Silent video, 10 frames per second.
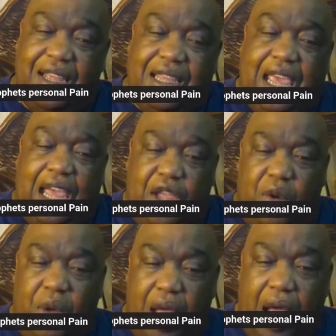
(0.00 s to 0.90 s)
Can
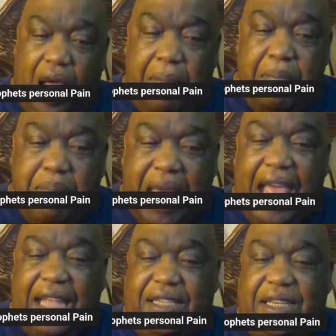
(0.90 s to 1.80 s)
you
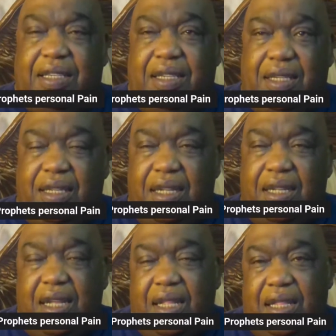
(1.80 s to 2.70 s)
imagine
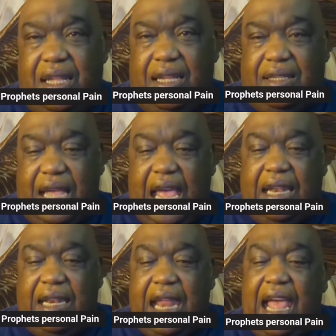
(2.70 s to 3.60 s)
this?
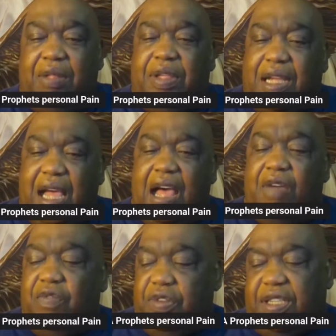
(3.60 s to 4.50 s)
And now the
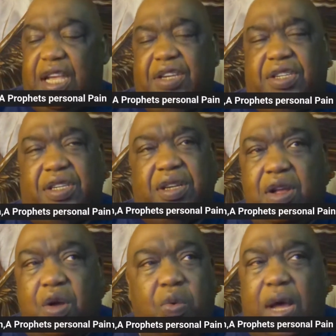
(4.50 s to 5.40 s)
conversation,
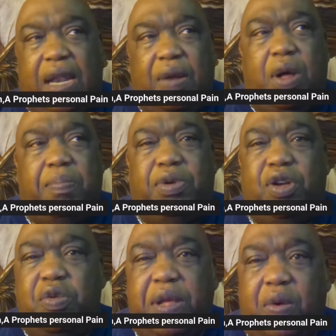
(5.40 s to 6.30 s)
what
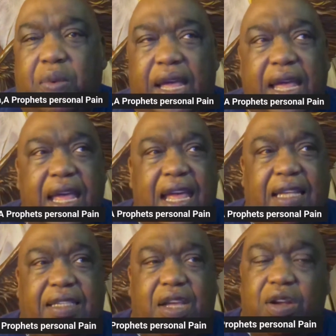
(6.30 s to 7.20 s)
blew me away
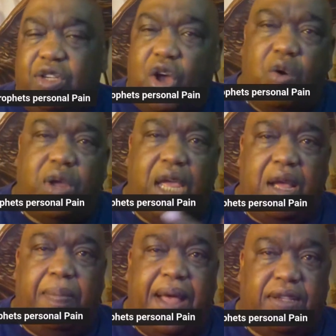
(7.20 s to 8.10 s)
is they're talking
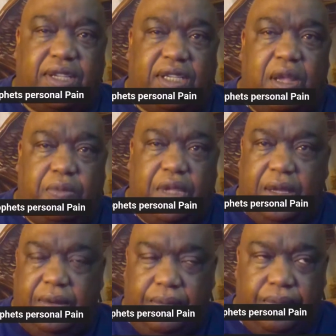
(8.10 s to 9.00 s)
about
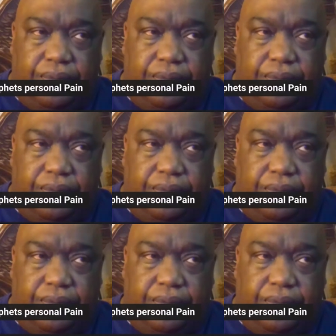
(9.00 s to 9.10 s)
something